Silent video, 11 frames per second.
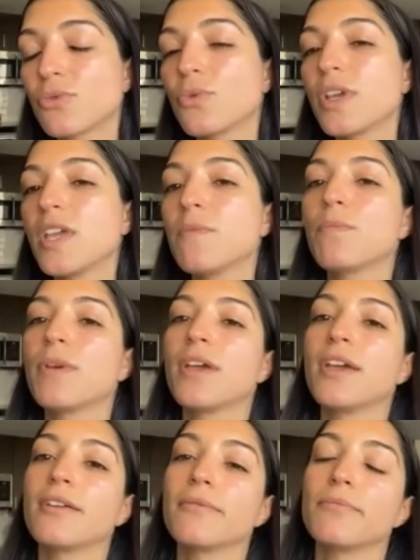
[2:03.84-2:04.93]
like
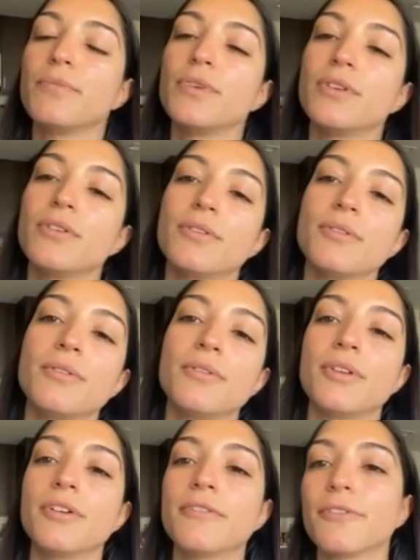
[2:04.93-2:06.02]
sweeping,
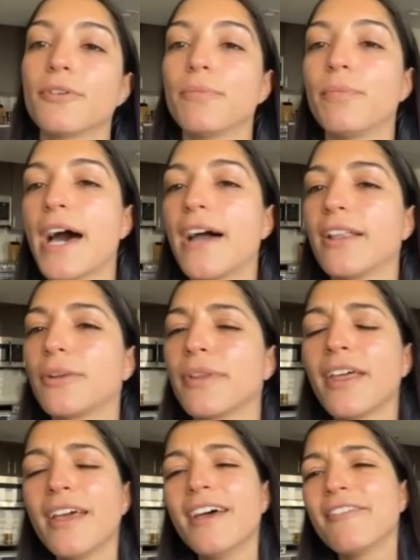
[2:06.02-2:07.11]
beautiful
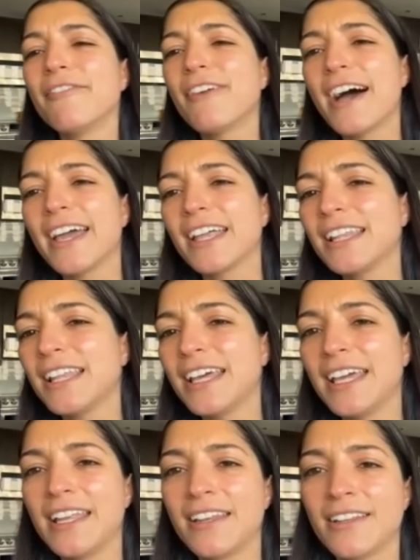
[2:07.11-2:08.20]
ballad with
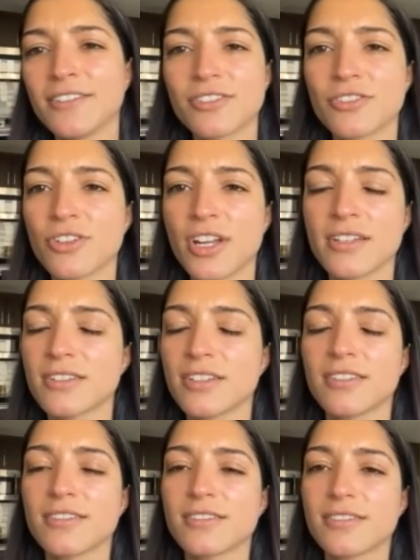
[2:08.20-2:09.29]
violin and strings,
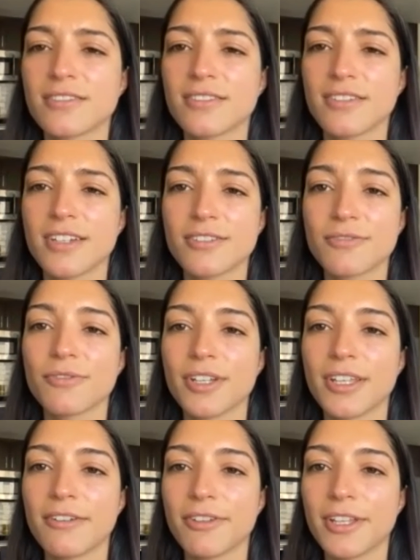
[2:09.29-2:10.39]
and it's
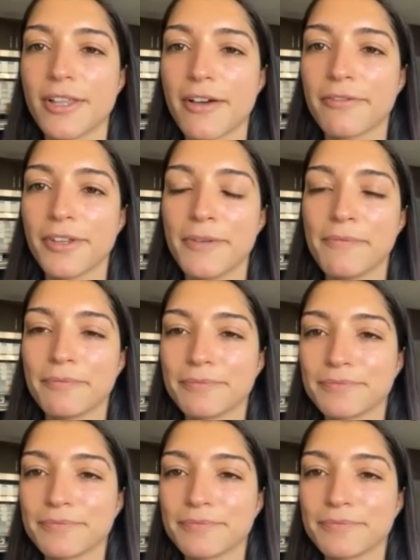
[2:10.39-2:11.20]
really, really lovely.